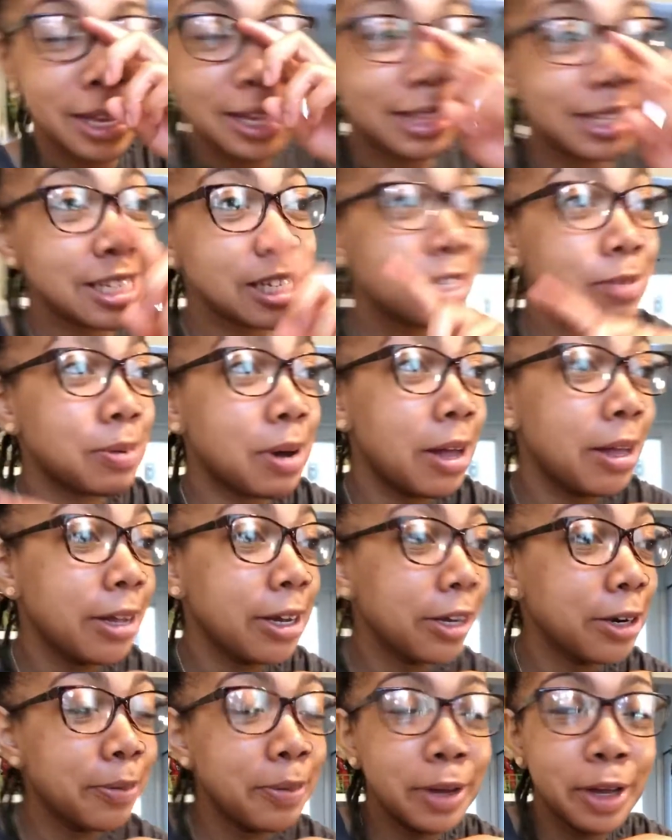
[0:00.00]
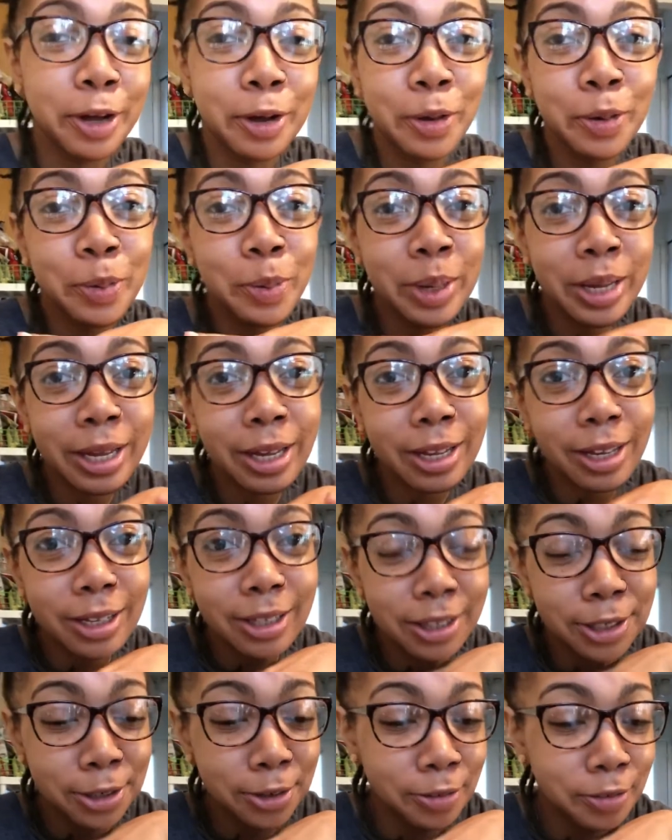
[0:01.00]
this is probably going to be a quick
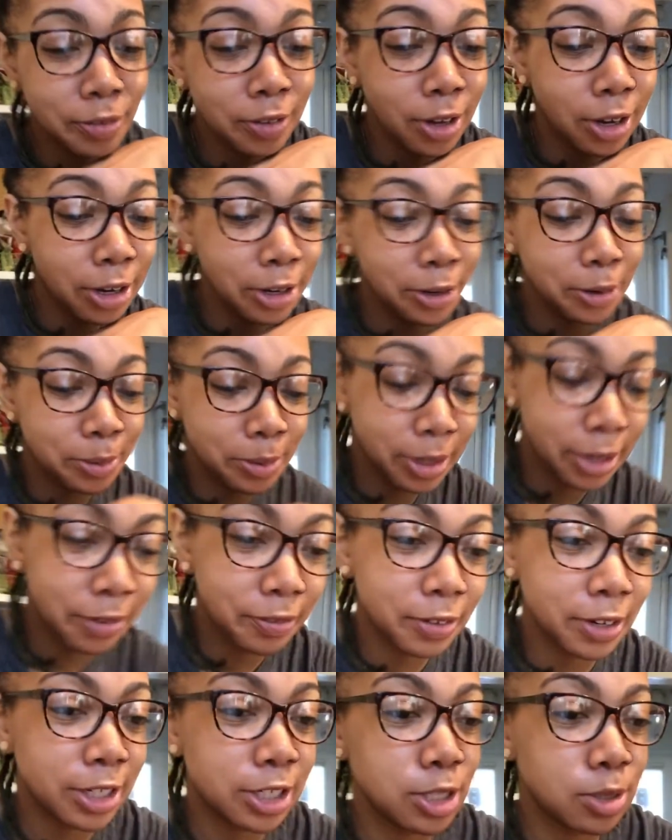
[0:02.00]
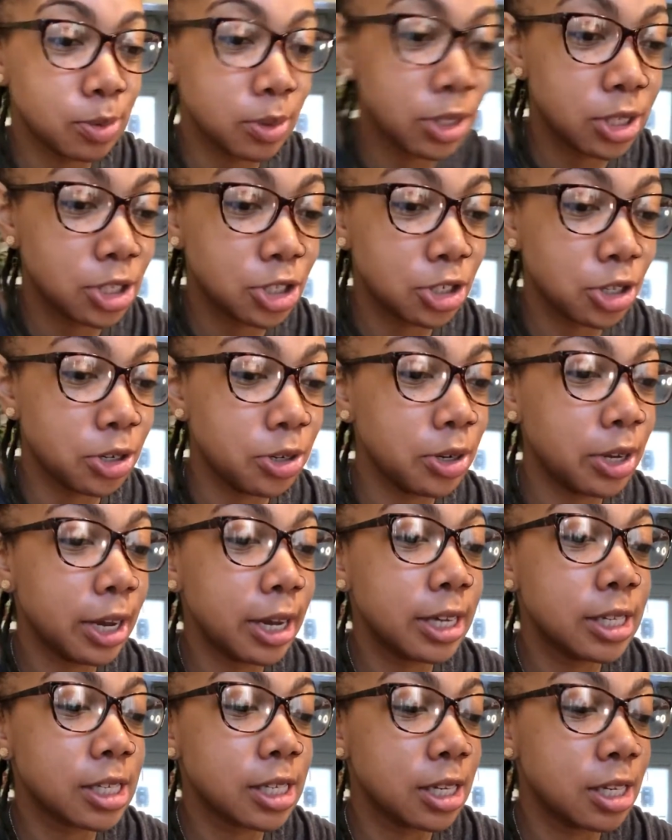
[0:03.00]
little vlog or whatever. I just want to show you
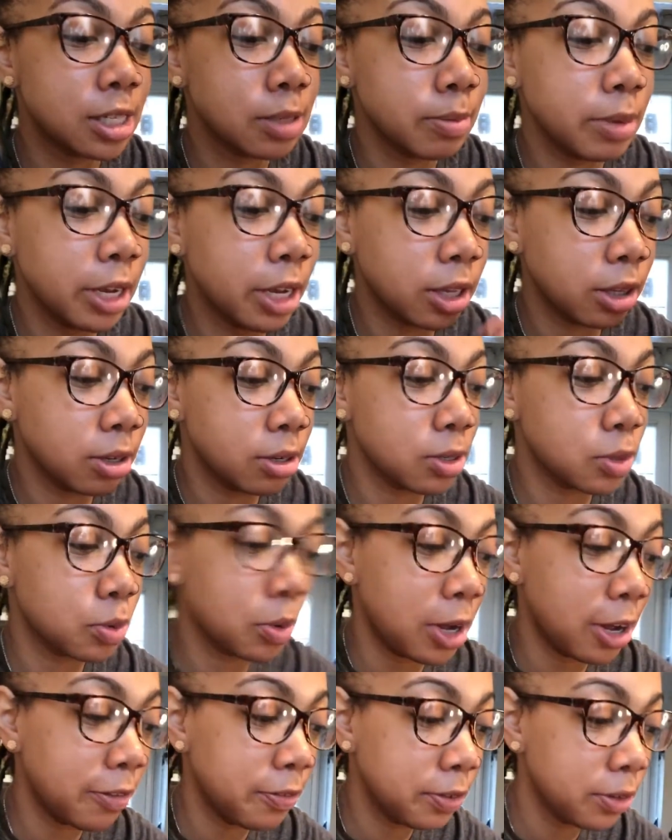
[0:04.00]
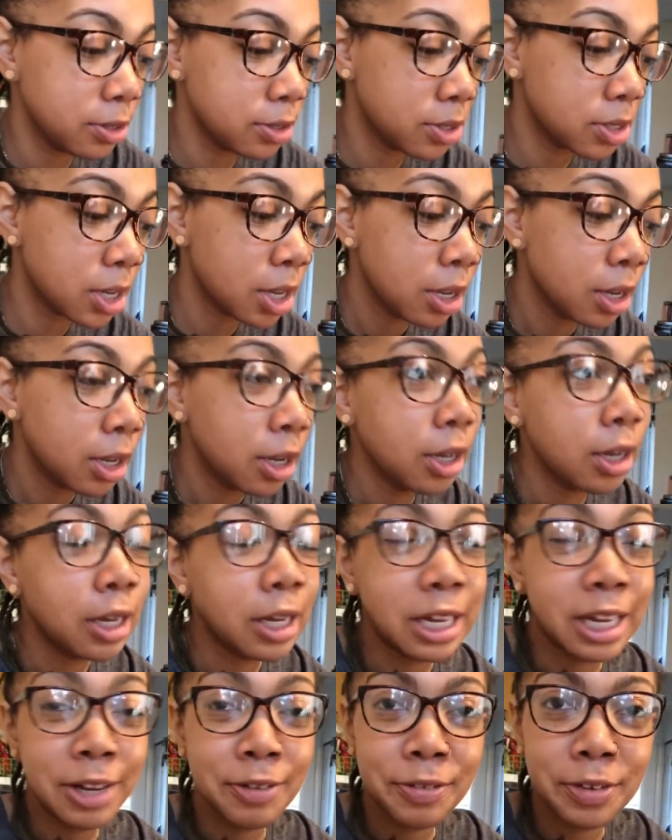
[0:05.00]
guys us making those waffles.
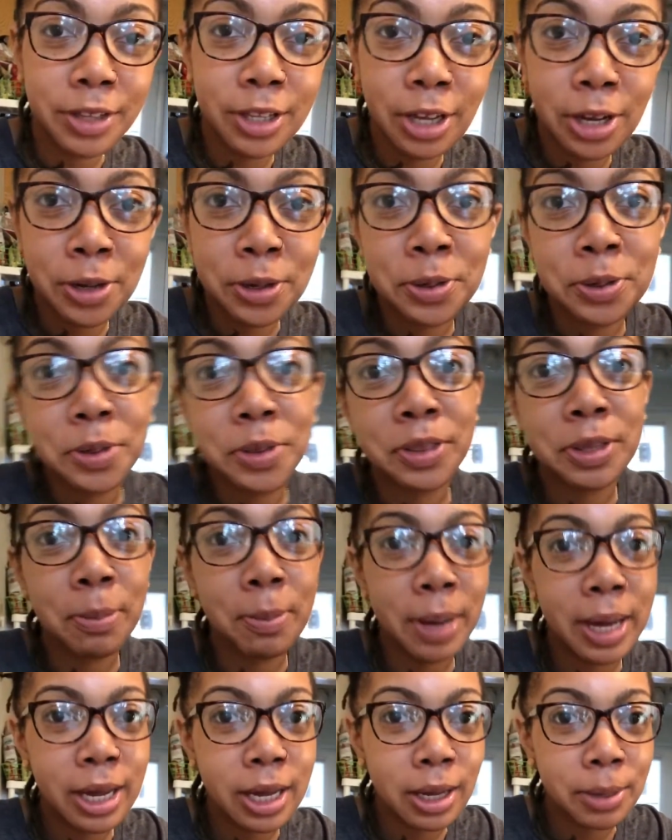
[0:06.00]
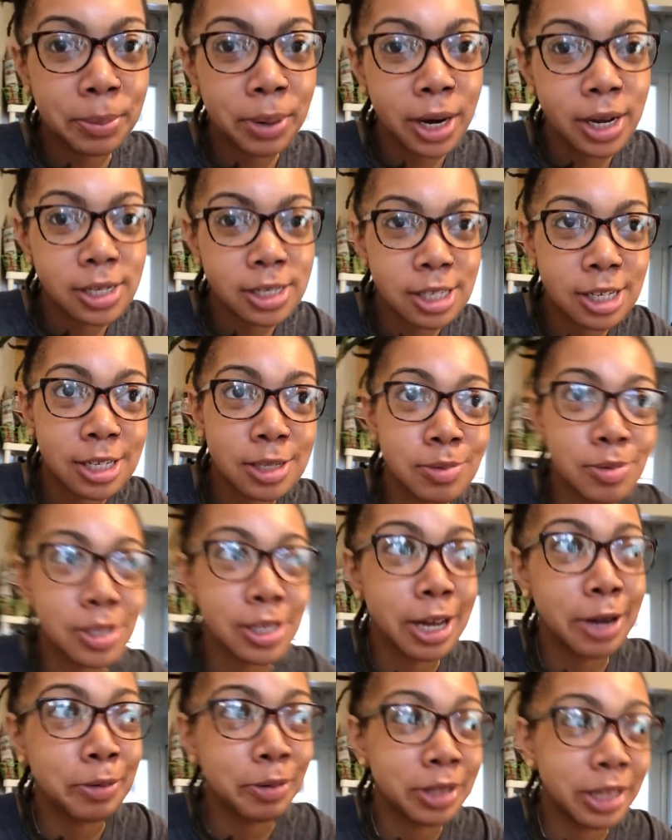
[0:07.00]
Even though the making process was
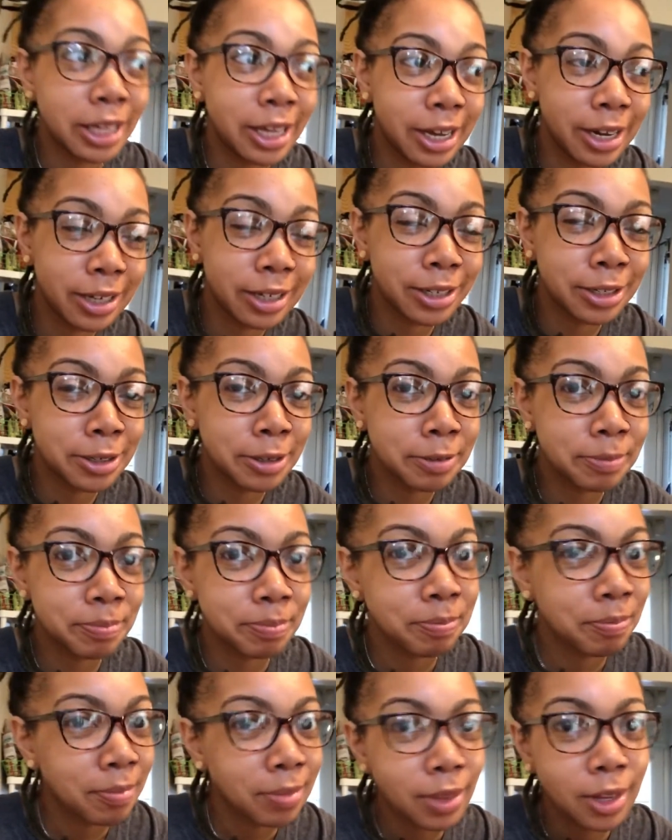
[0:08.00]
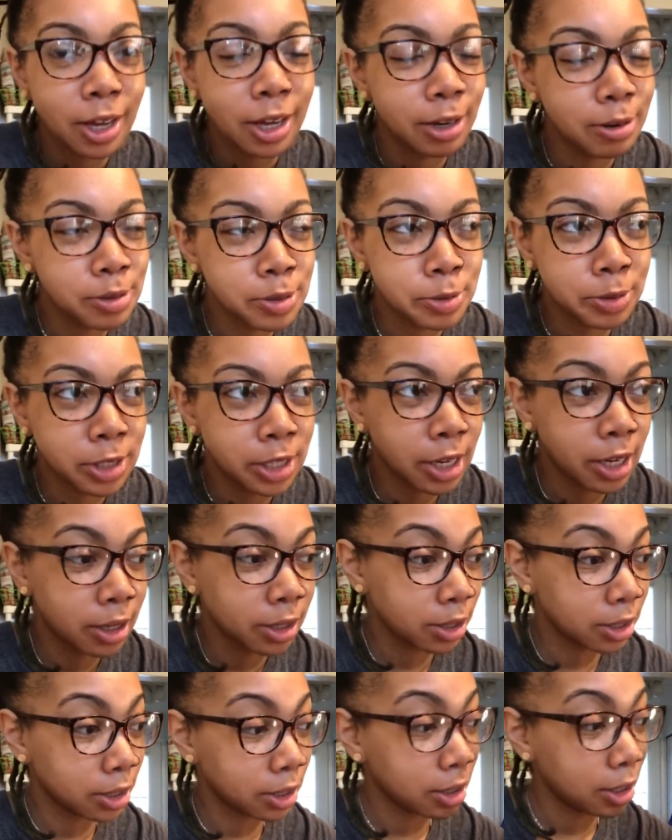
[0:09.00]
like really hectic. It was really
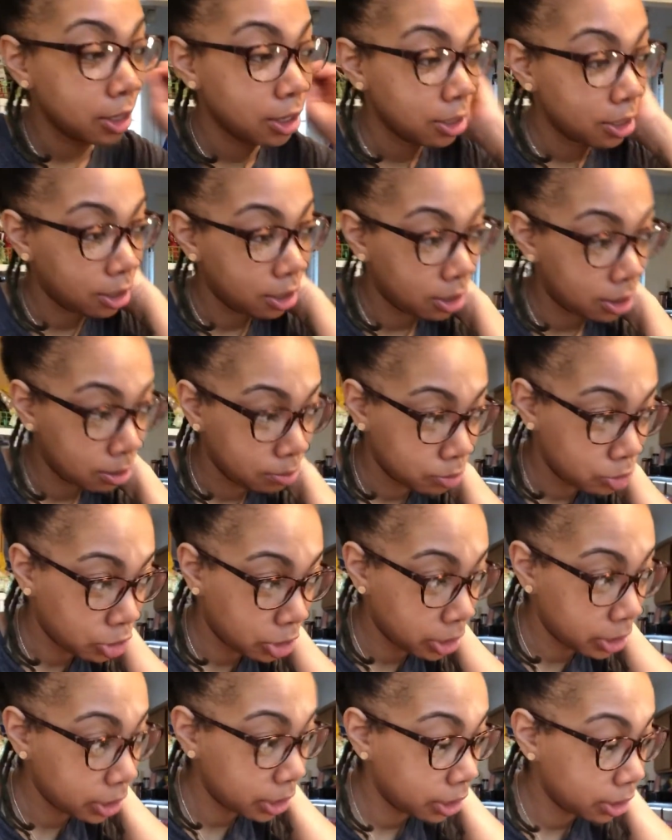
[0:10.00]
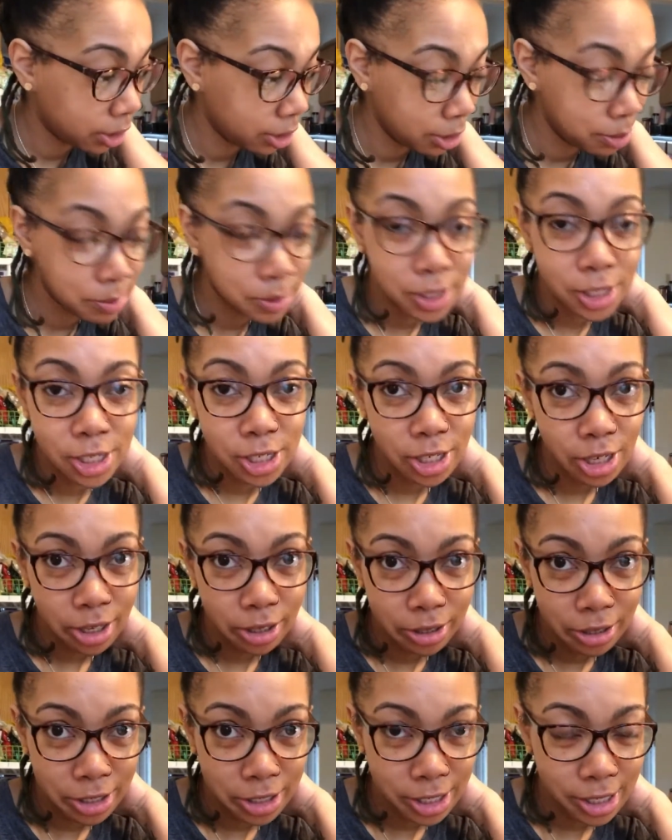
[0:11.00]
hectic. Um, trying to get them to stir
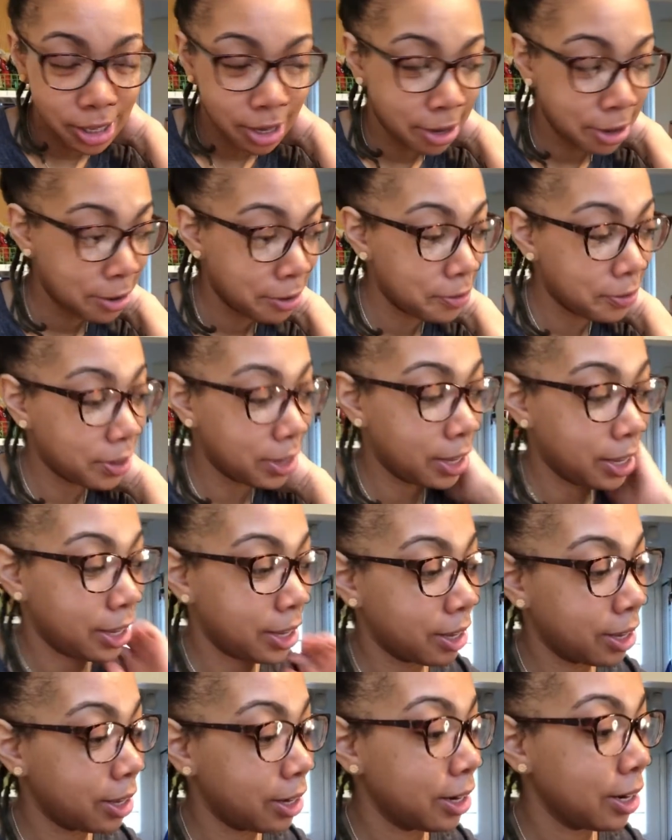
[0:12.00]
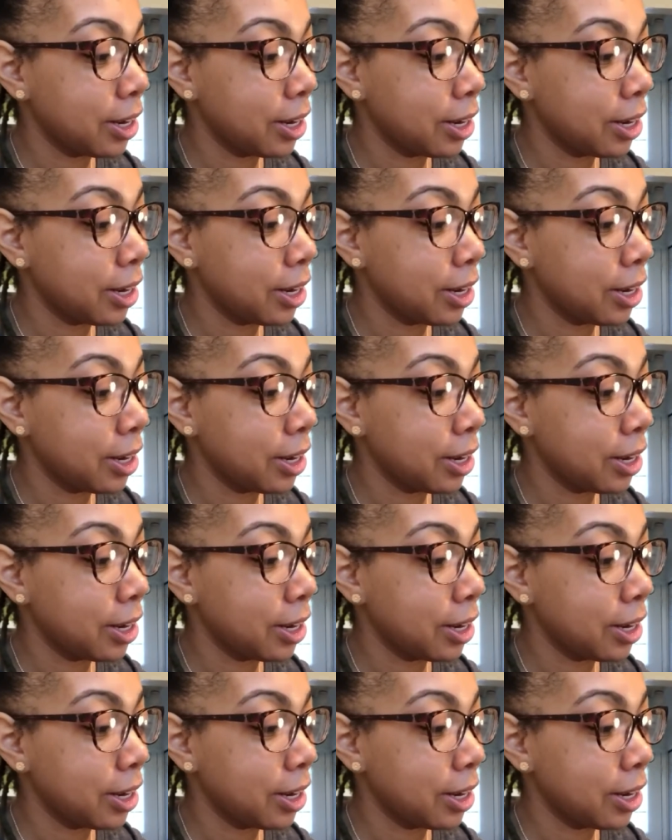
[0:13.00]
their stuff and